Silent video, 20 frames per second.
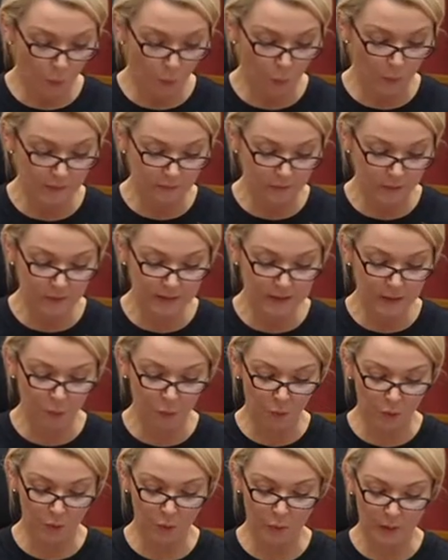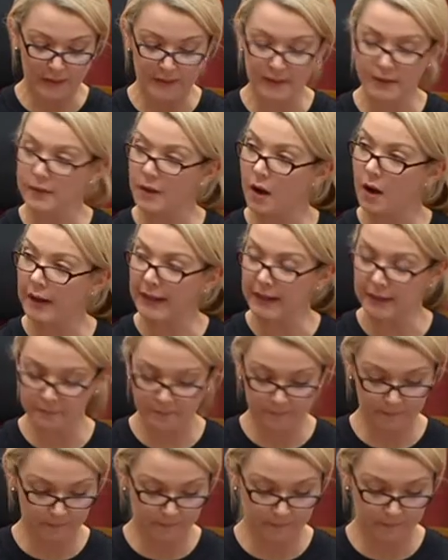when rivers and waterways are dying,
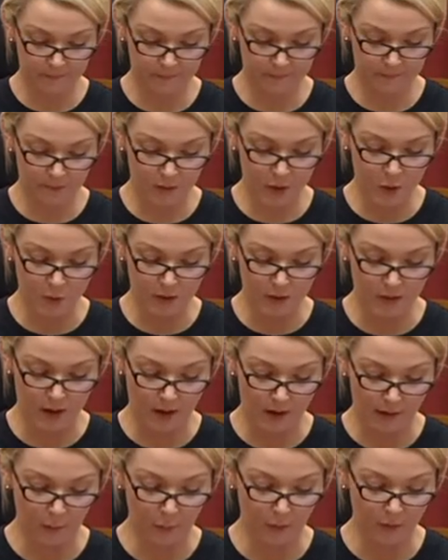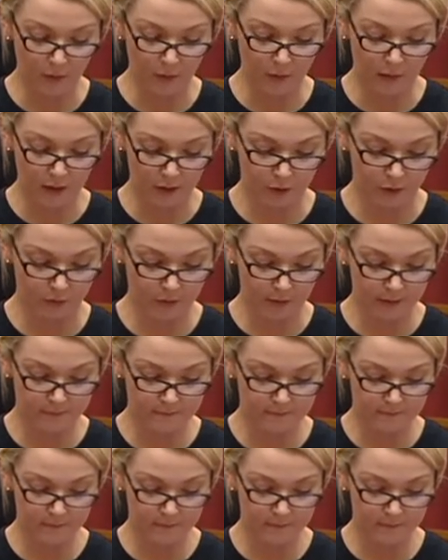you are dying with your country.